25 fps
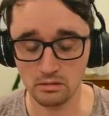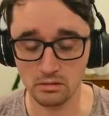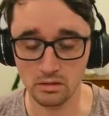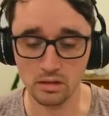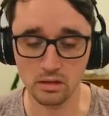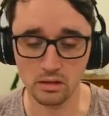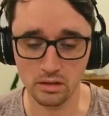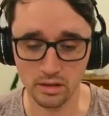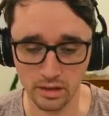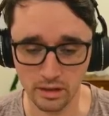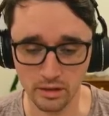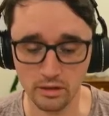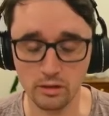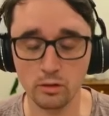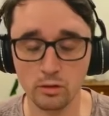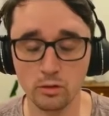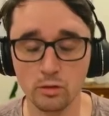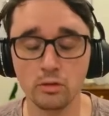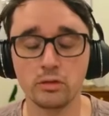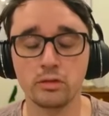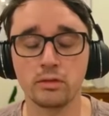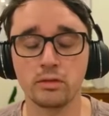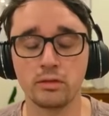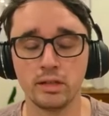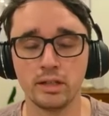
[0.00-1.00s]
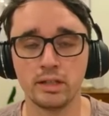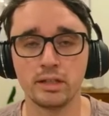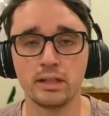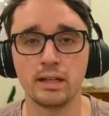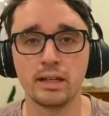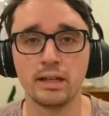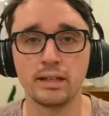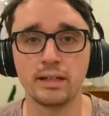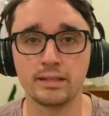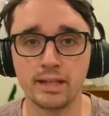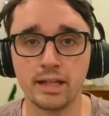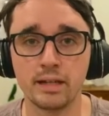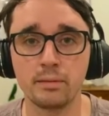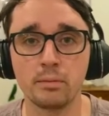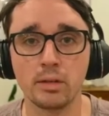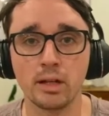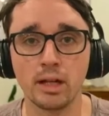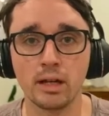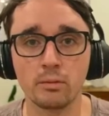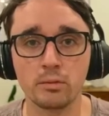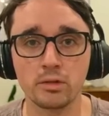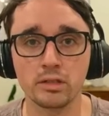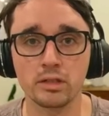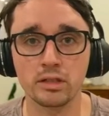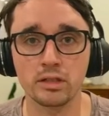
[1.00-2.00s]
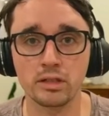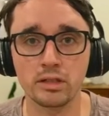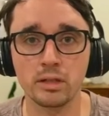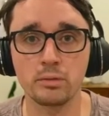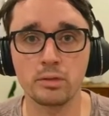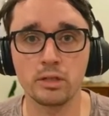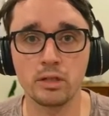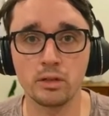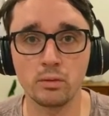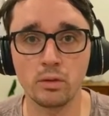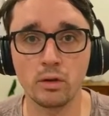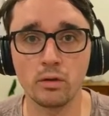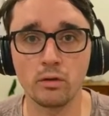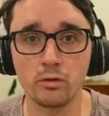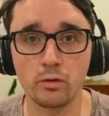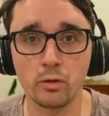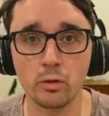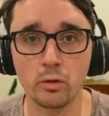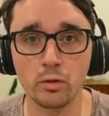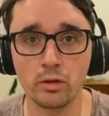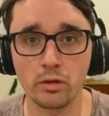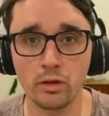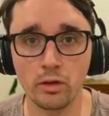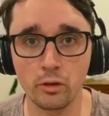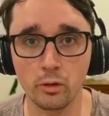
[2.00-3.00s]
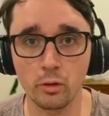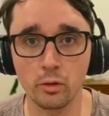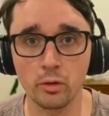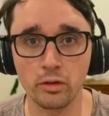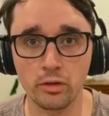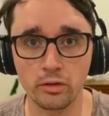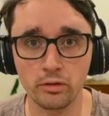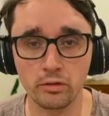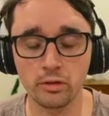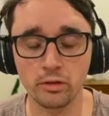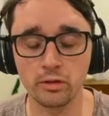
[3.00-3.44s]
He thought his game plan was exceptionally well thought through,